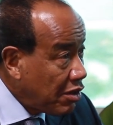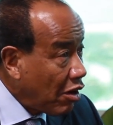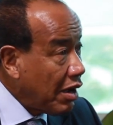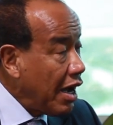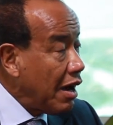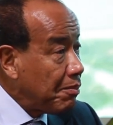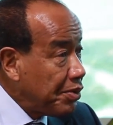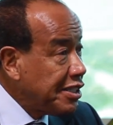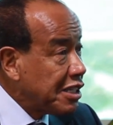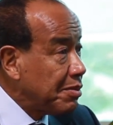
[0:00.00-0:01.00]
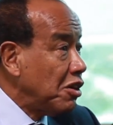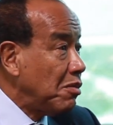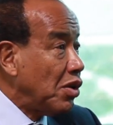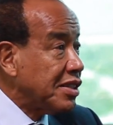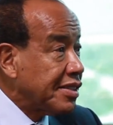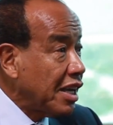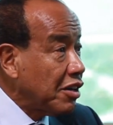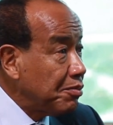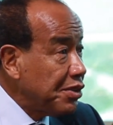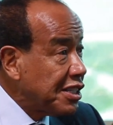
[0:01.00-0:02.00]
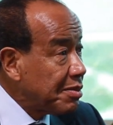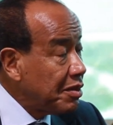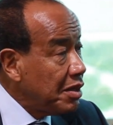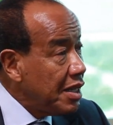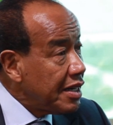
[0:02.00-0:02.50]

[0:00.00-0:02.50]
Wow. Principle number one. Second principle,